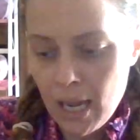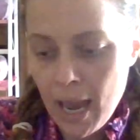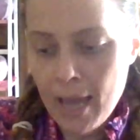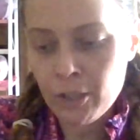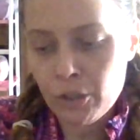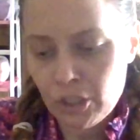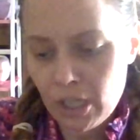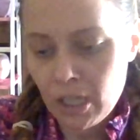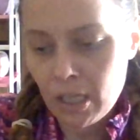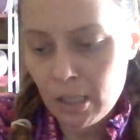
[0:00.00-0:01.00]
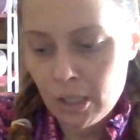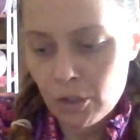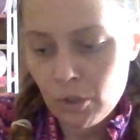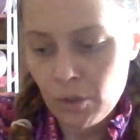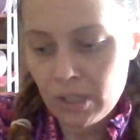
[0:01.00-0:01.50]
energy
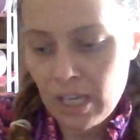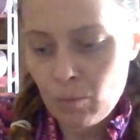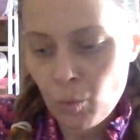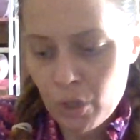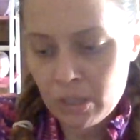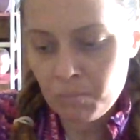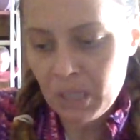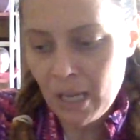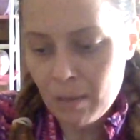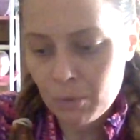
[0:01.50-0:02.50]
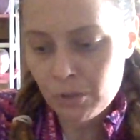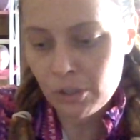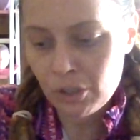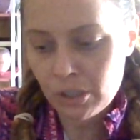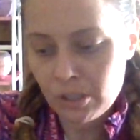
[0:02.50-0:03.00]
so that they wouldn't be able to
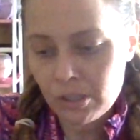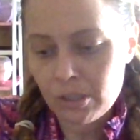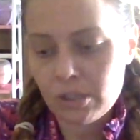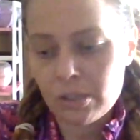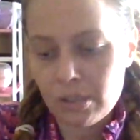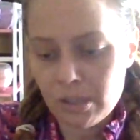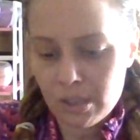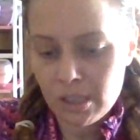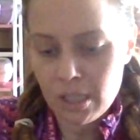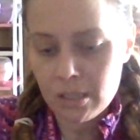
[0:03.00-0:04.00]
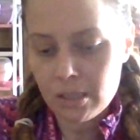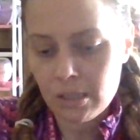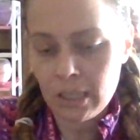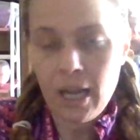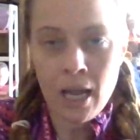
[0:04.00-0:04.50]
just sit
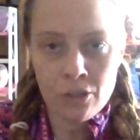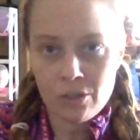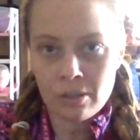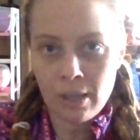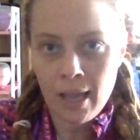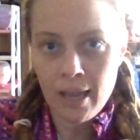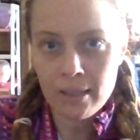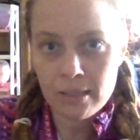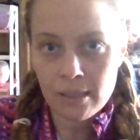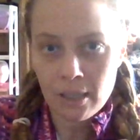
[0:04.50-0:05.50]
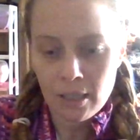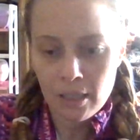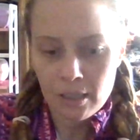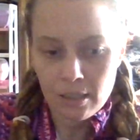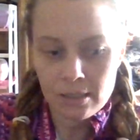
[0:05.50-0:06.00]
like conjure the light
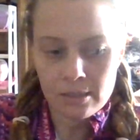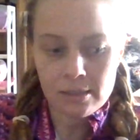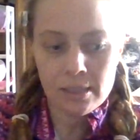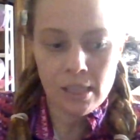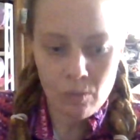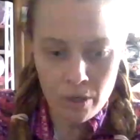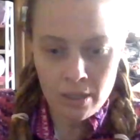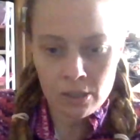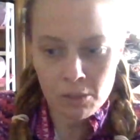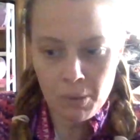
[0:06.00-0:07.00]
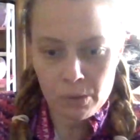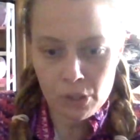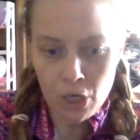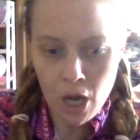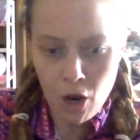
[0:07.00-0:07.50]
see where they're supposed
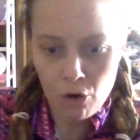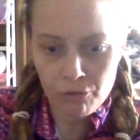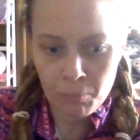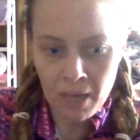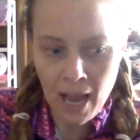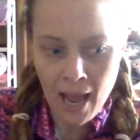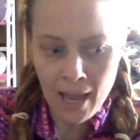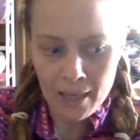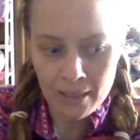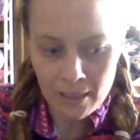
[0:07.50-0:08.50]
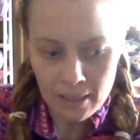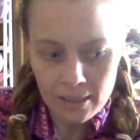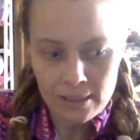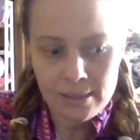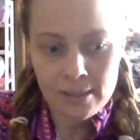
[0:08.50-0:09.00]
to go from god
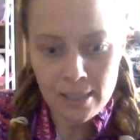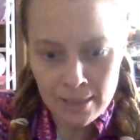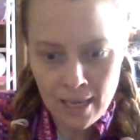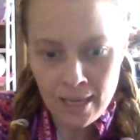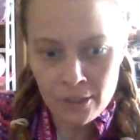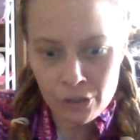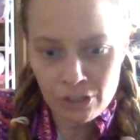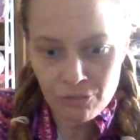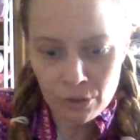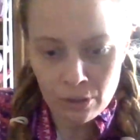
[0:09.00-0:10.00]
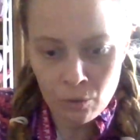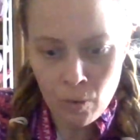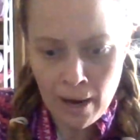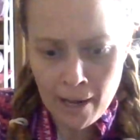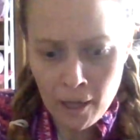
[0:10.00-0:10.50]
sit in that energy for a little
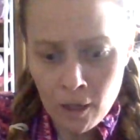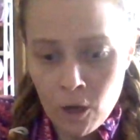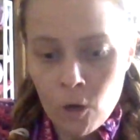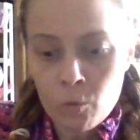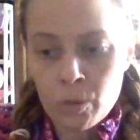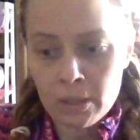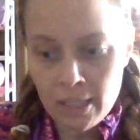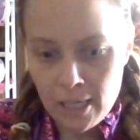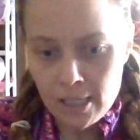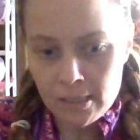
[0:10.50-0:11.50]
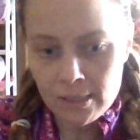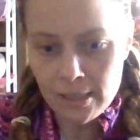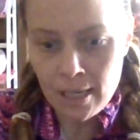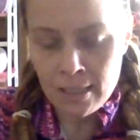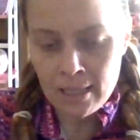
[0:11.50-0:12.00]
while release
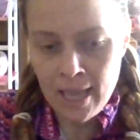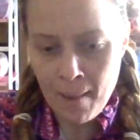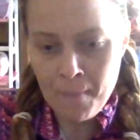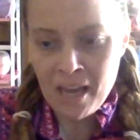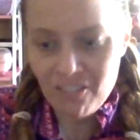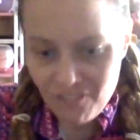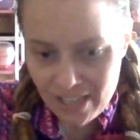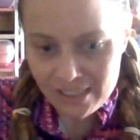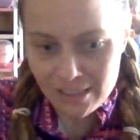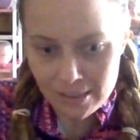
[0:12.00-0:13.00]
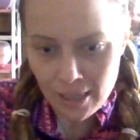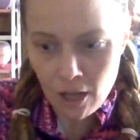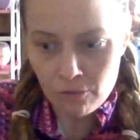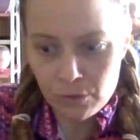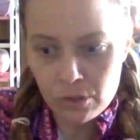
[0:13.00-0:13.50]
and then that manifest
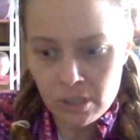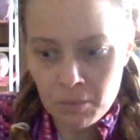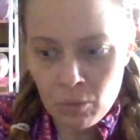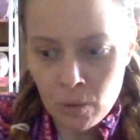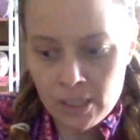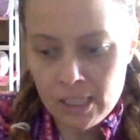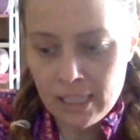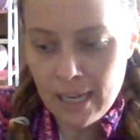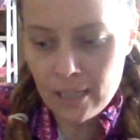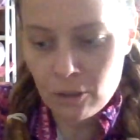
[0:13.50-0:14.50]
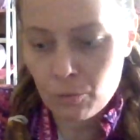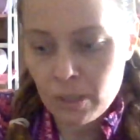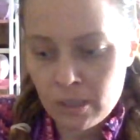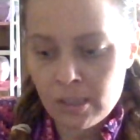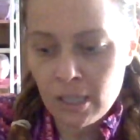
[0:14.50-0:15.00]
itself so somebody wanted to get you
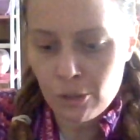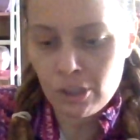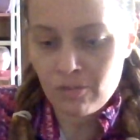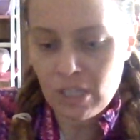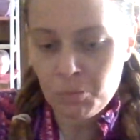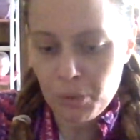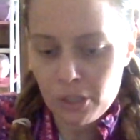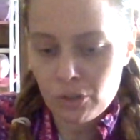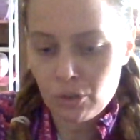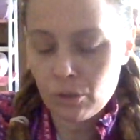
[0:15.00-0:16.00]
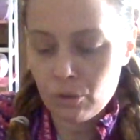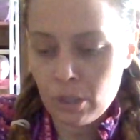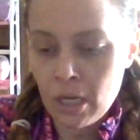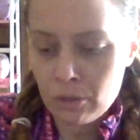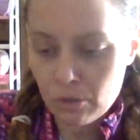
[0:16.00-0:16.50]
in this energy of desperation so that you could
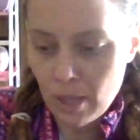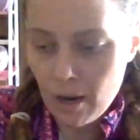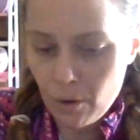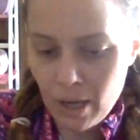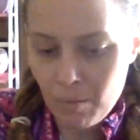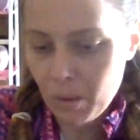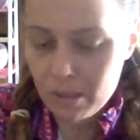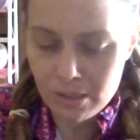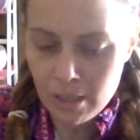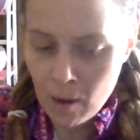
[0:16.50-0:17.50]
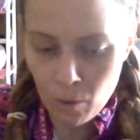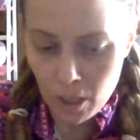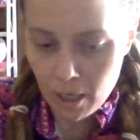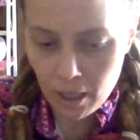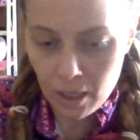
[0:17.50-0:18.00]
not do that okay but it did not
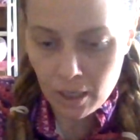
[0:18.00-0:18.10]
work